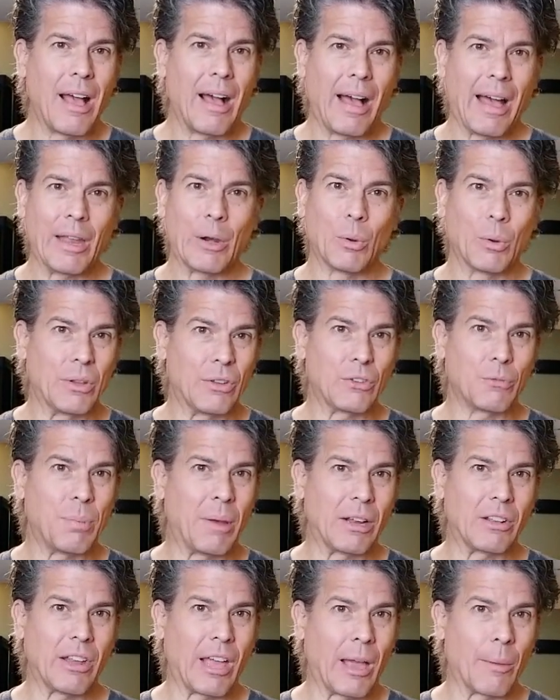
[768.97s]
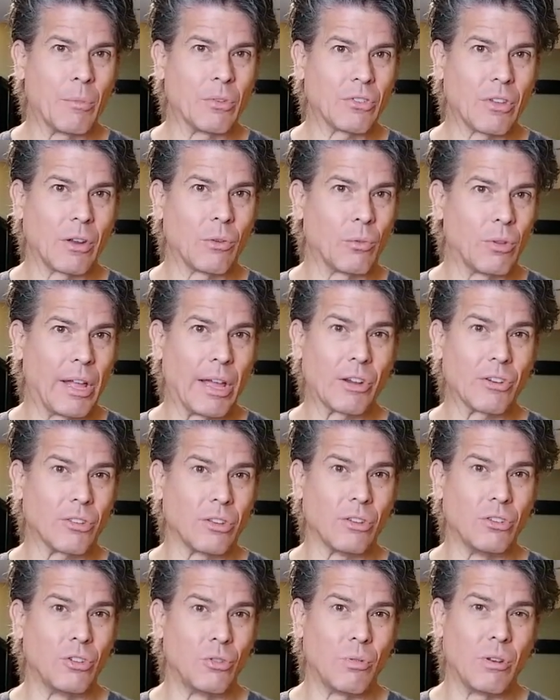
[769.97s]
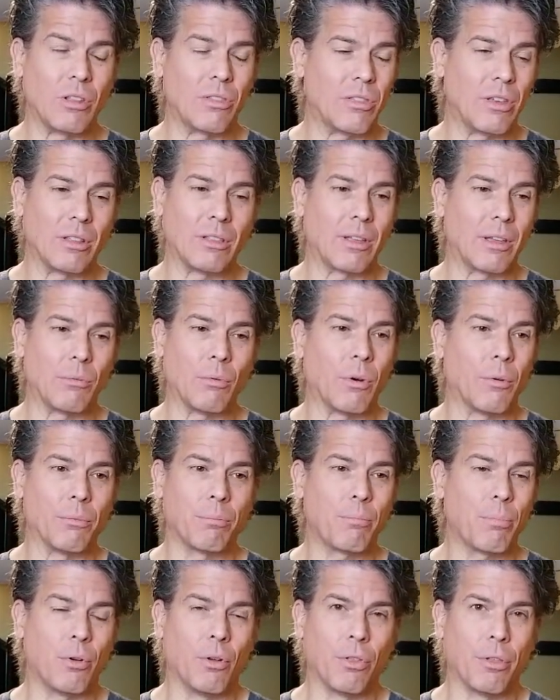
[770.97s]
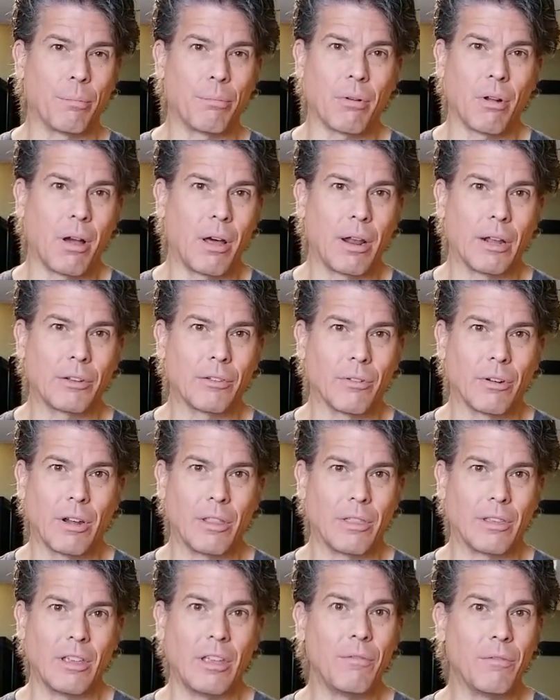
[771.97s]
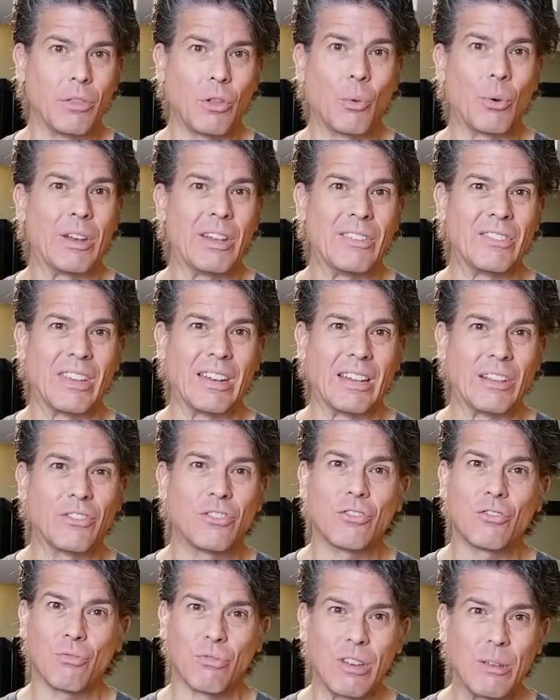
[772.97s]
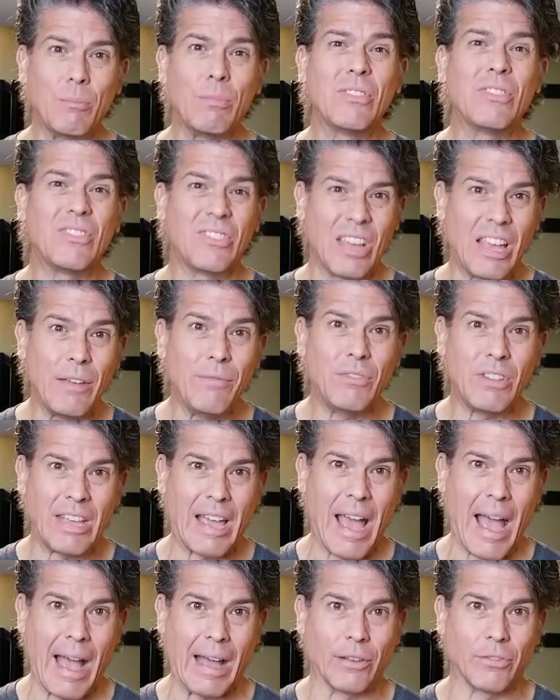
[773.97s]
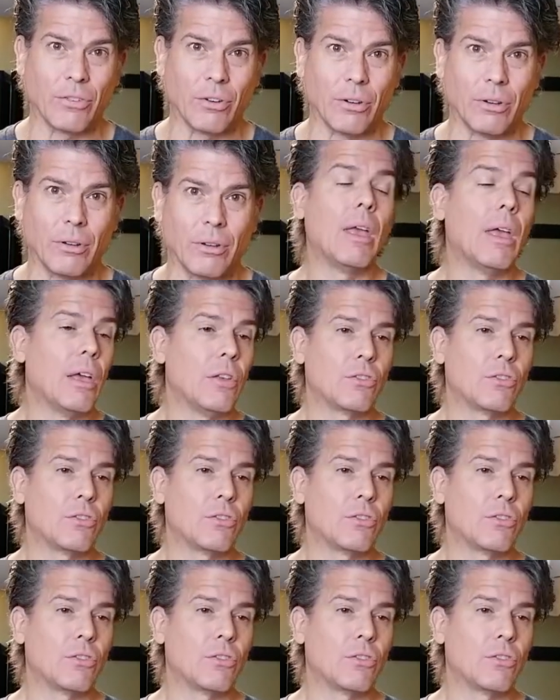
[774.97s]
I don't expect Amazon will actually do anything. They won't pull the product or anything, even though it is an extreme safety hazard.